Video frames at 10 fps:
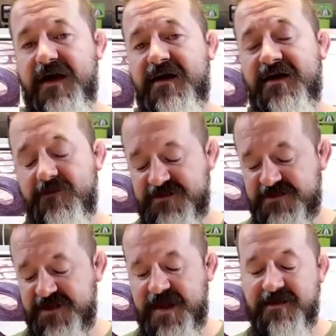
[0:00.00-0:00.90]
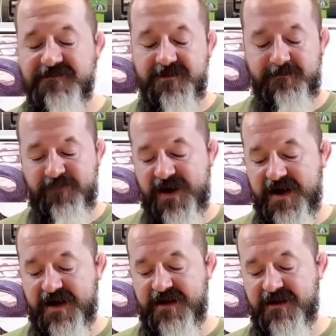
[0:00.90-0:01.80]
and he was named
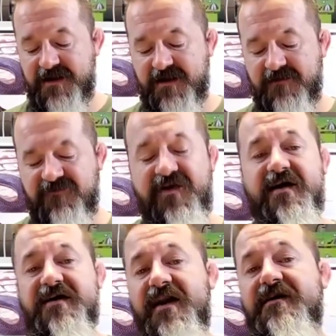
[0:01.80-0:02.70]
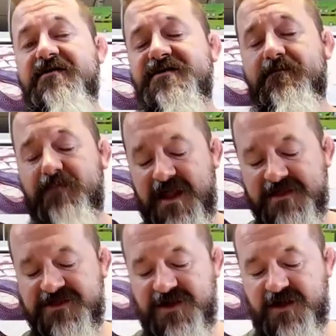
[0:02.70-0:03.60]
by Frank Nelson
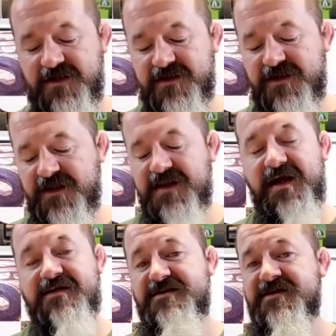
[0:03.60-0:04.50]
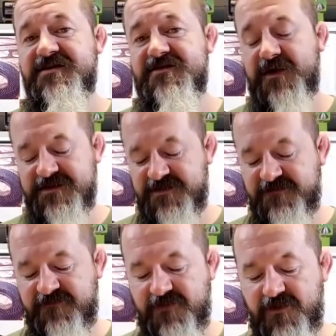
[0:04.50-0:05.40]
Blanchard in
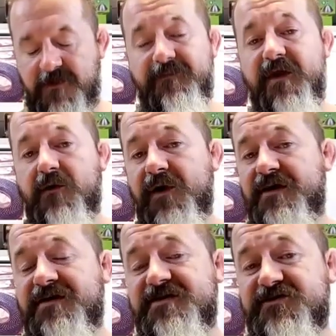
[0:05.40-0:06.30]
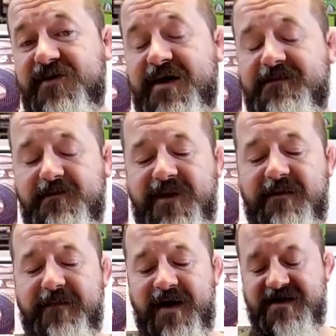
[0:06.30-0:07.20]
1924 when he described the
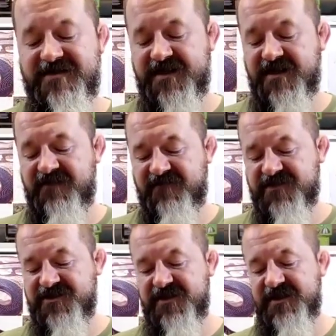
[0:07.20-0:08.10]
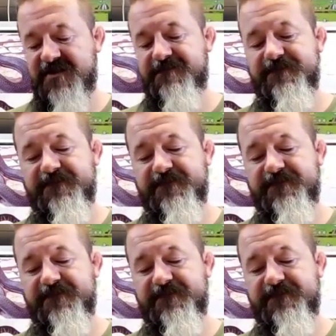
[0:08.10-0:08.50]
black pine snake officially.